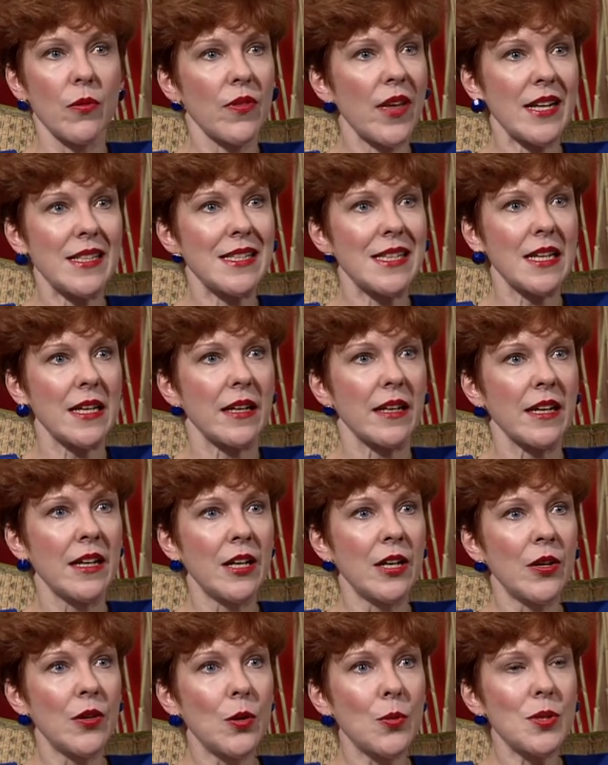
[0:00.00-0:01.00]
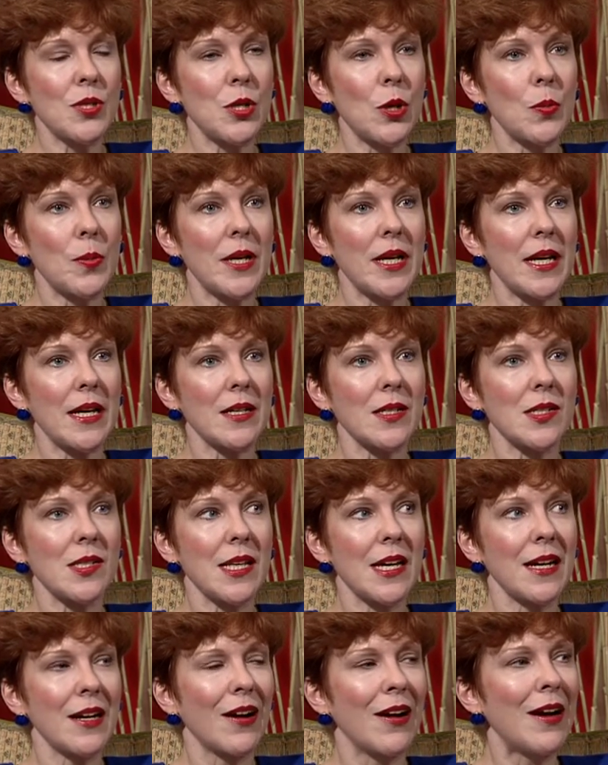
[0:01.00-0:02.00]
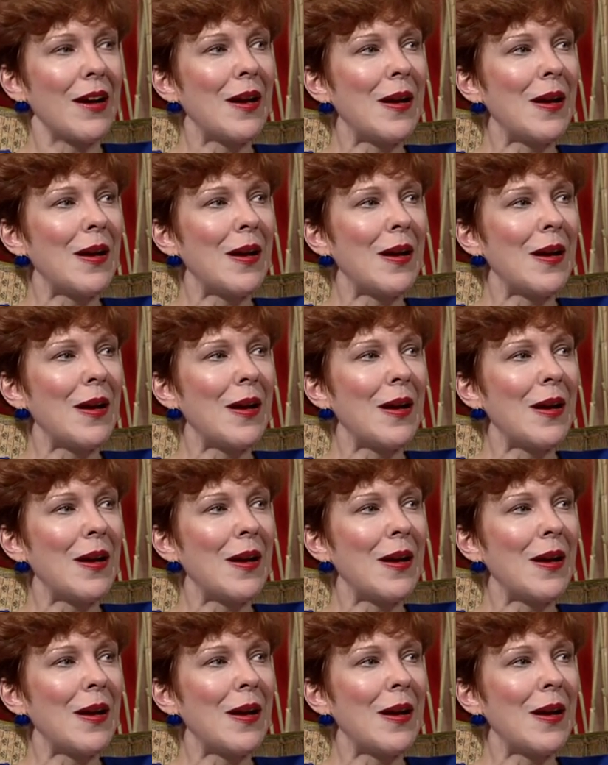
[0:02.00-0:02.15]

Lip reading: That's it. There was nobody else there.